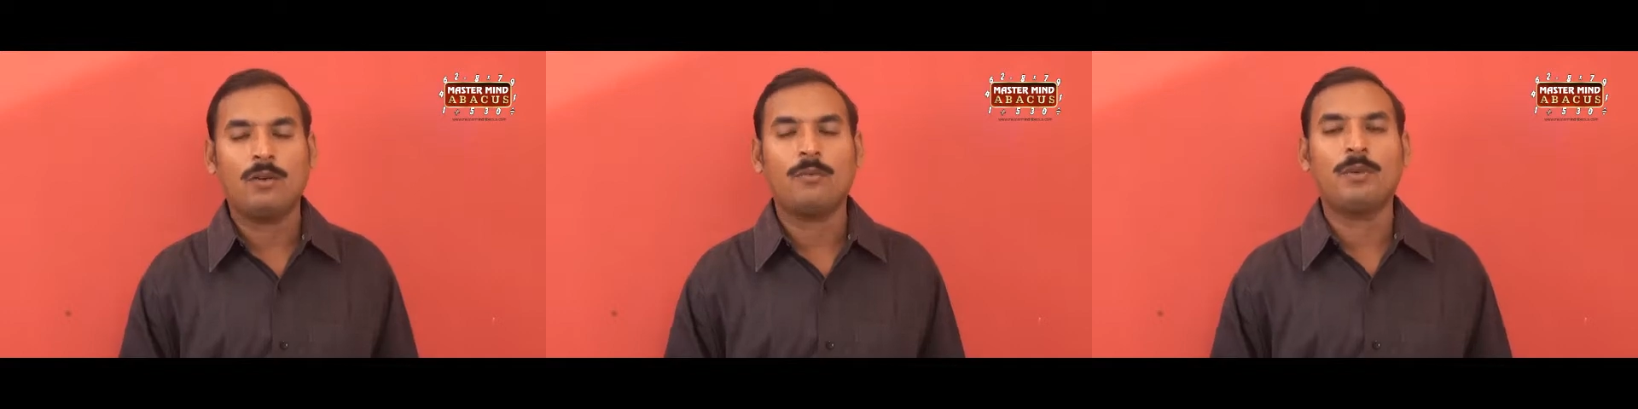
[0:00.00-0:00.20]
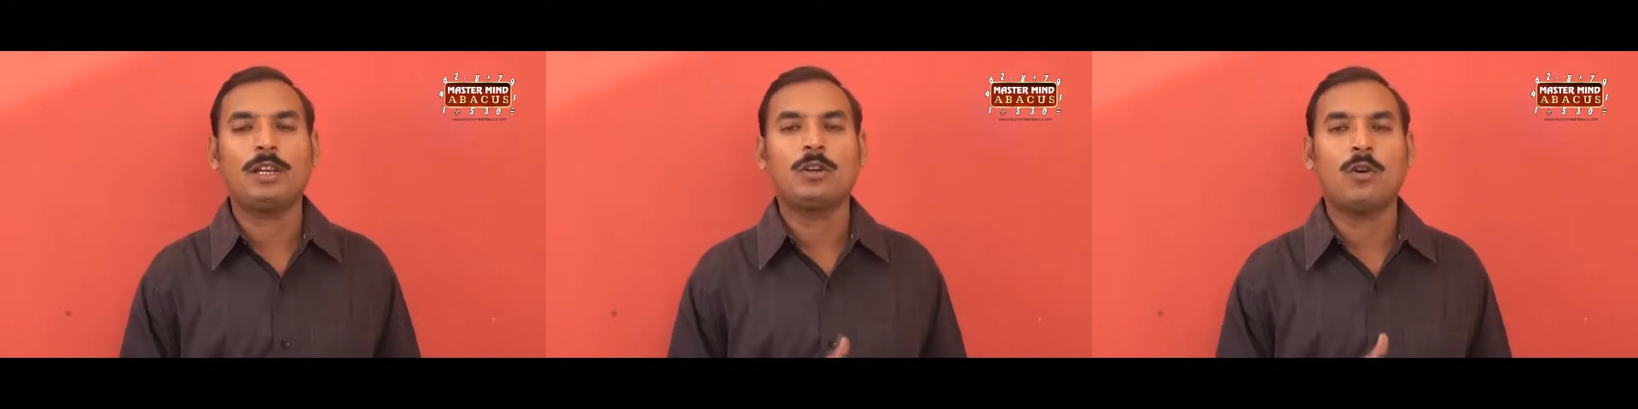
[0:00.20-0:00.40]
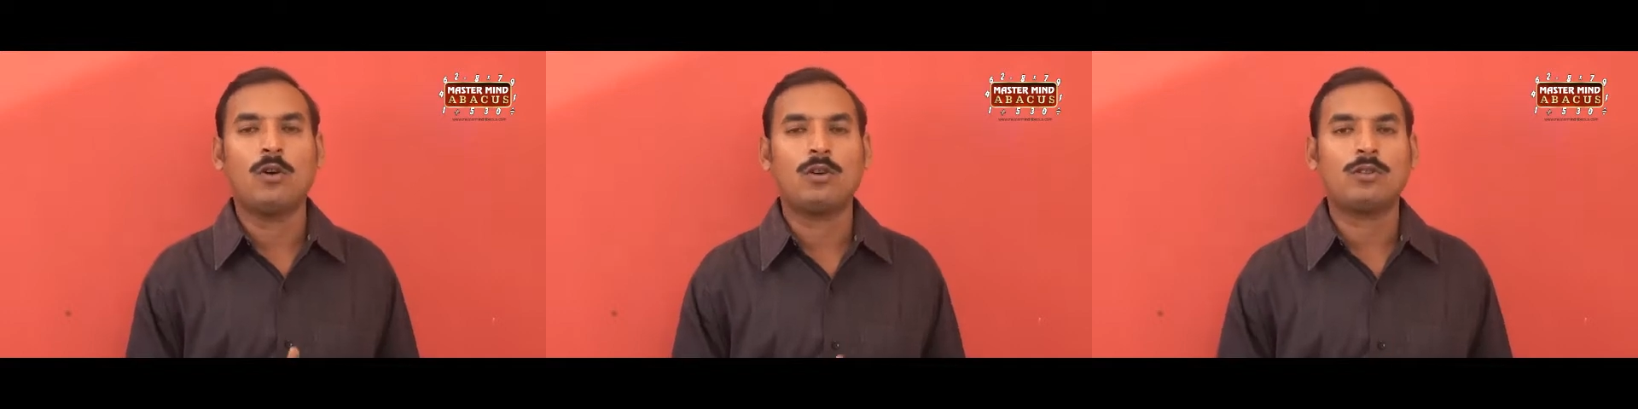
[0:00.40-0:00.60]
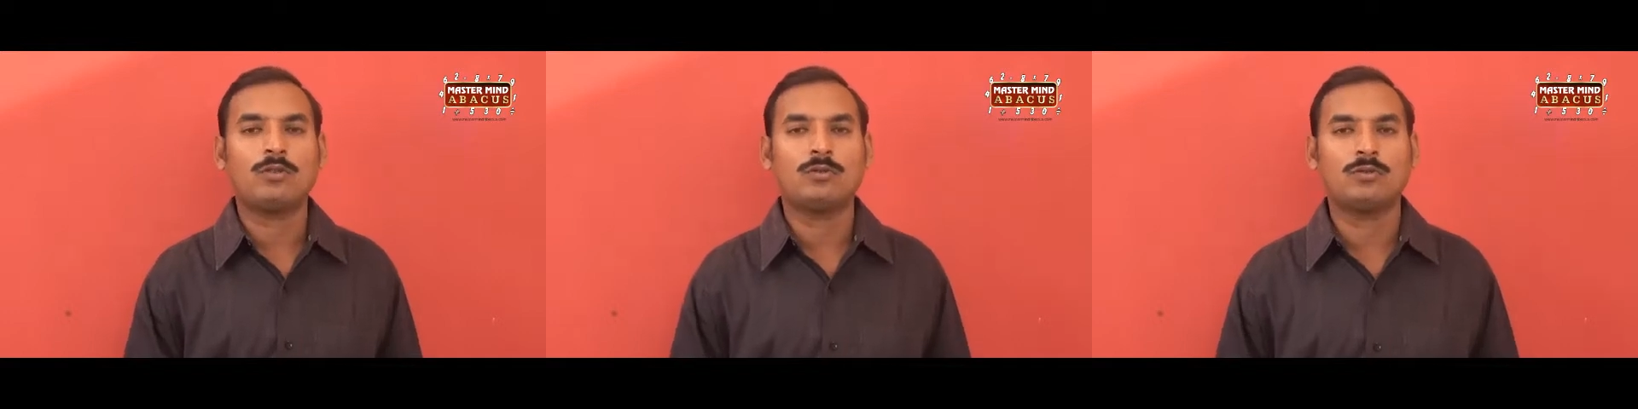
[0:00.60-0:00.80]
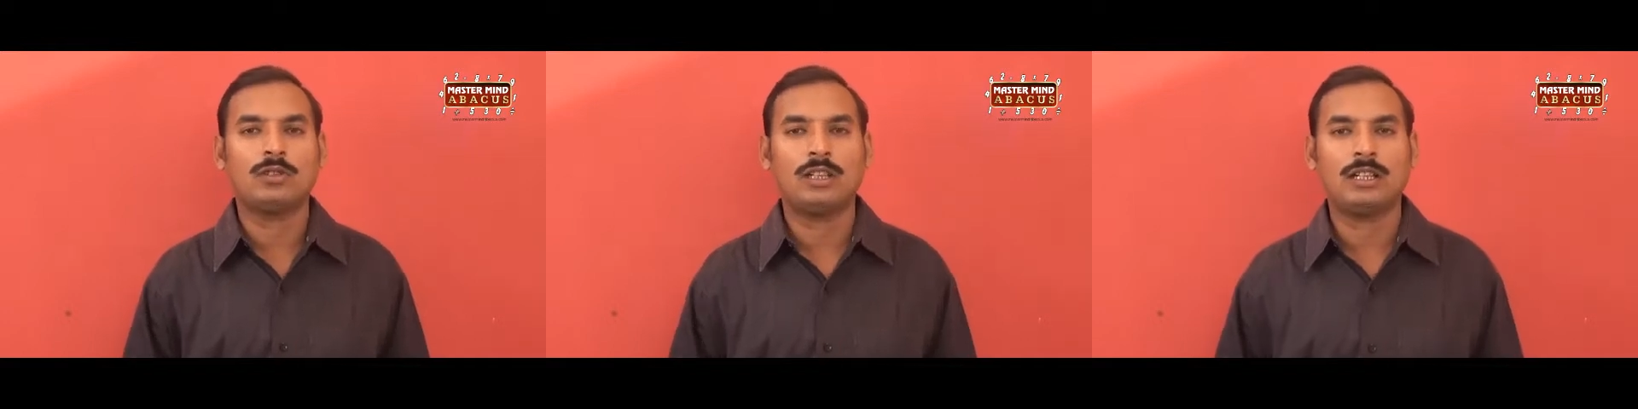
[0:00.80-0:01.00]
we go
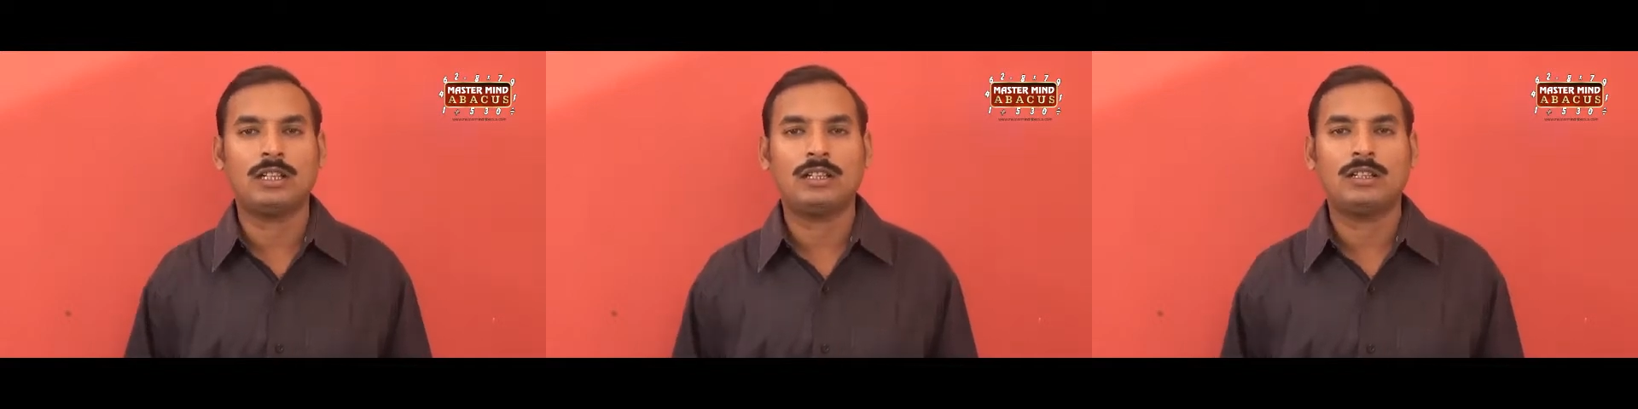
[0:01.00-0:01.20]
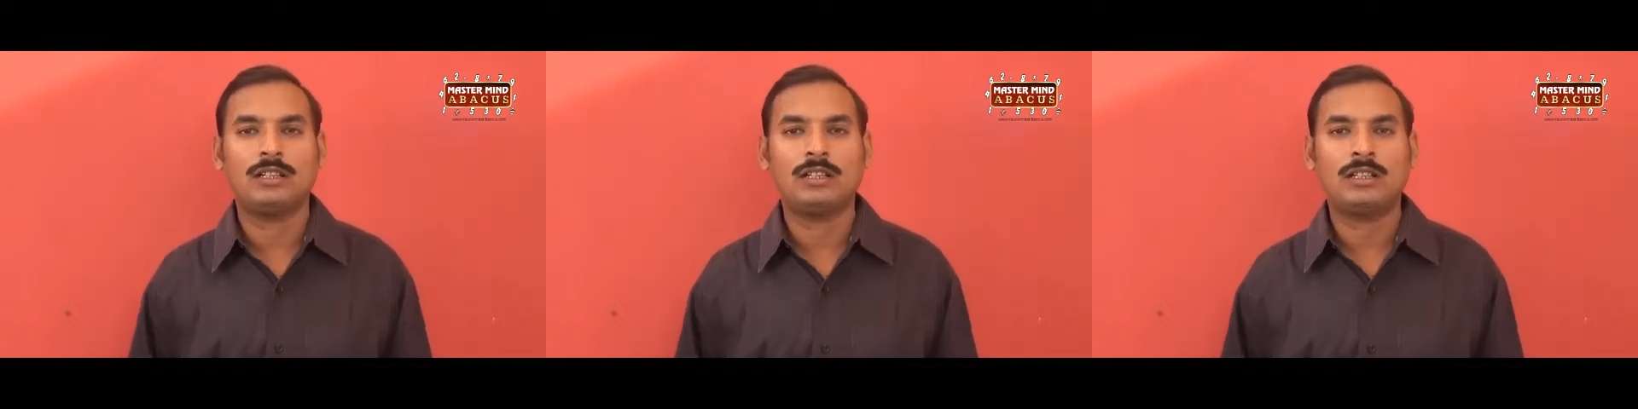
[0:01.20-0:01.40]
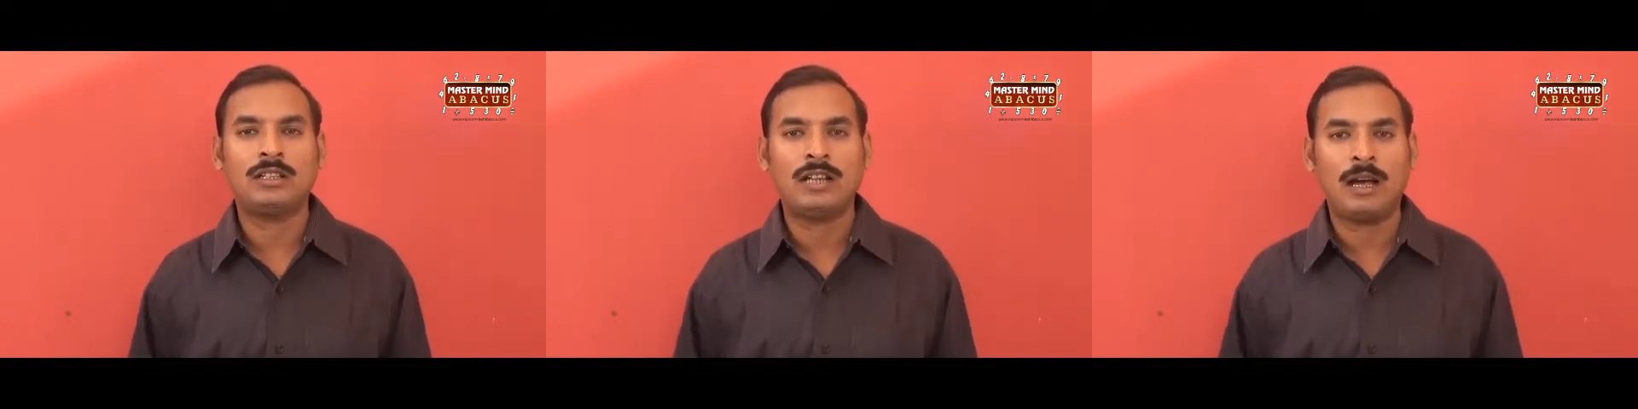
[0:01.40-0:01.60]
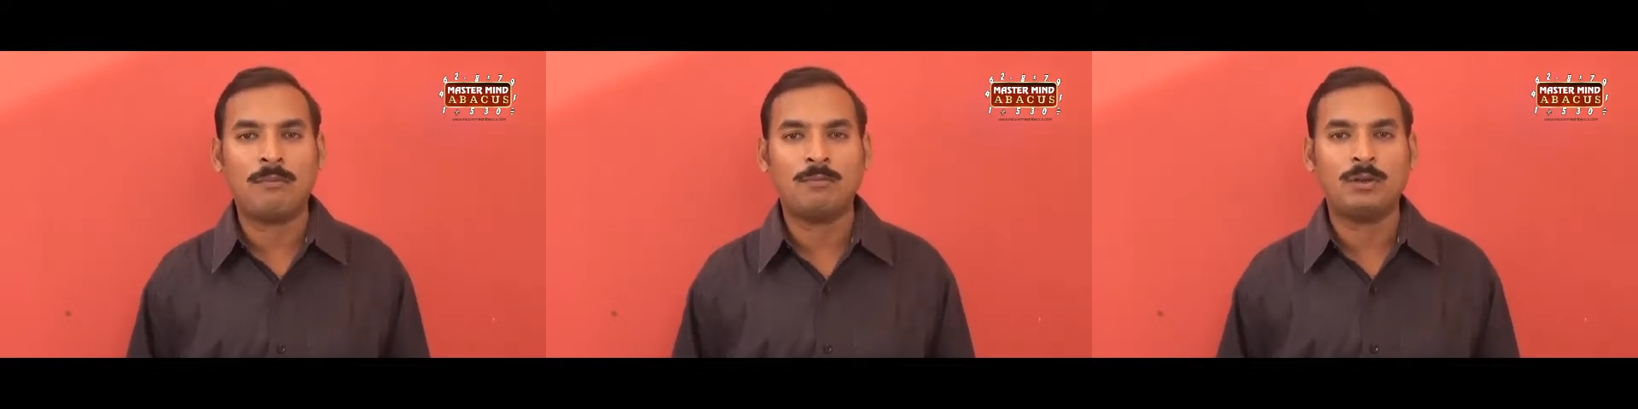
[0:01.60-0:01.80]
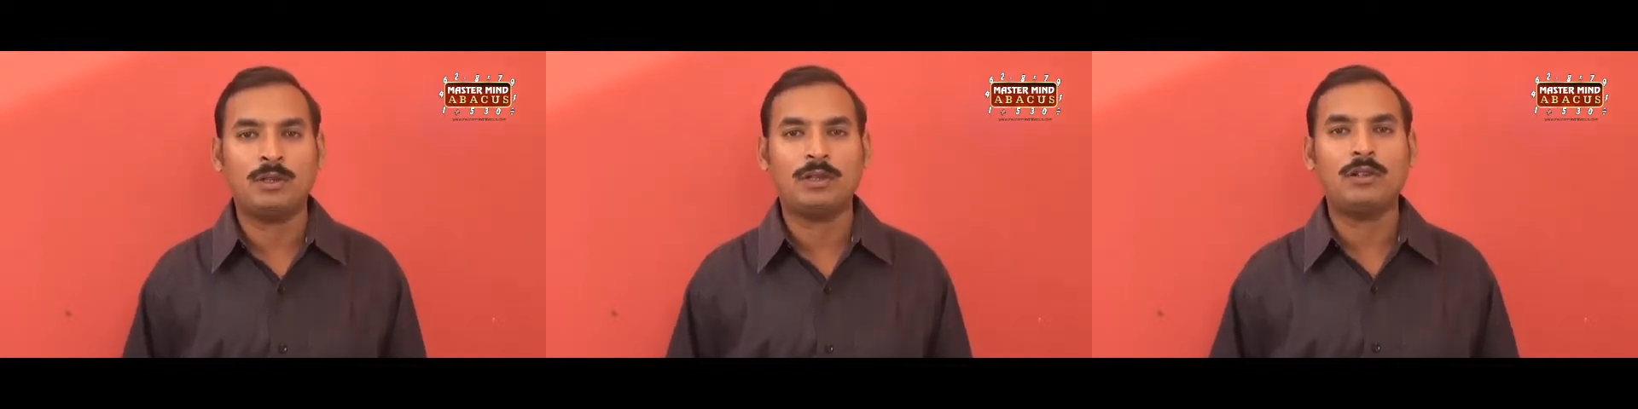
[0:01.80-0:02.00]
to the
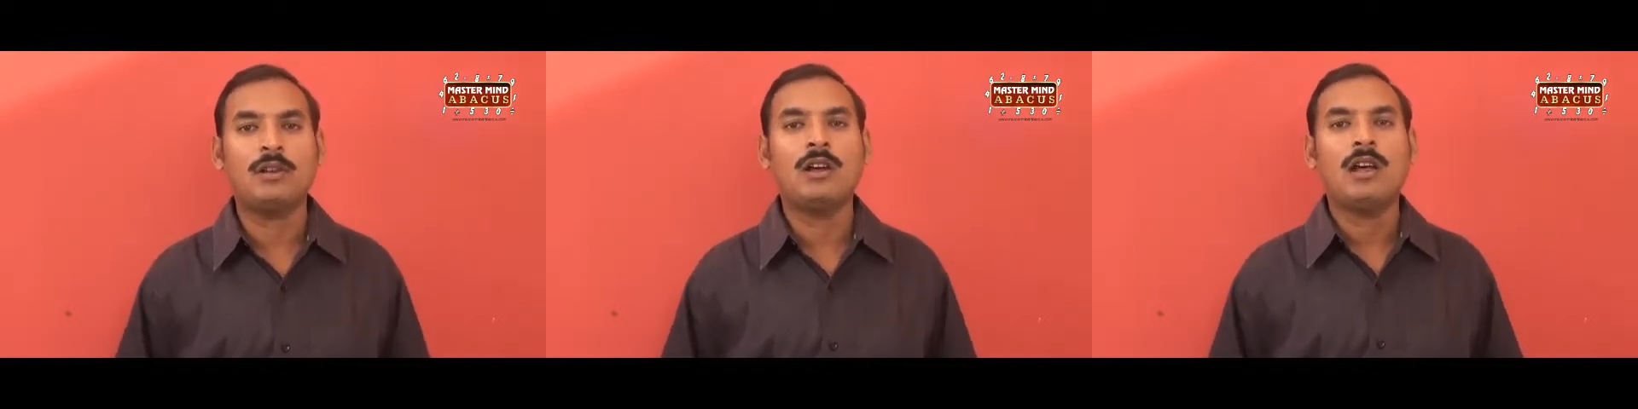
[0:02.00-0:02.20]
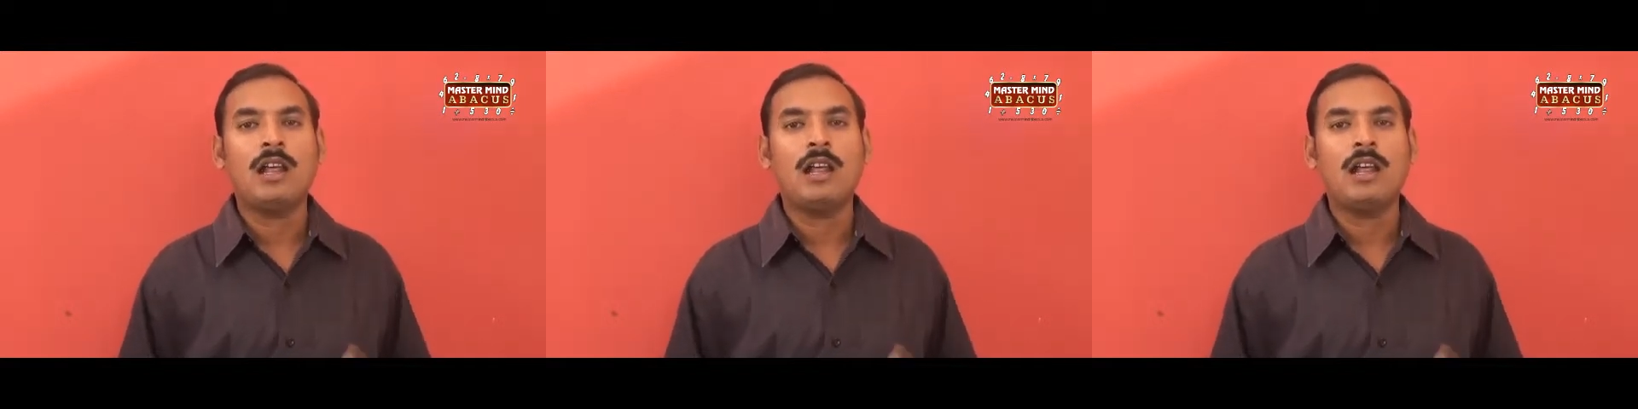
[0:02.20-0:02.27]
number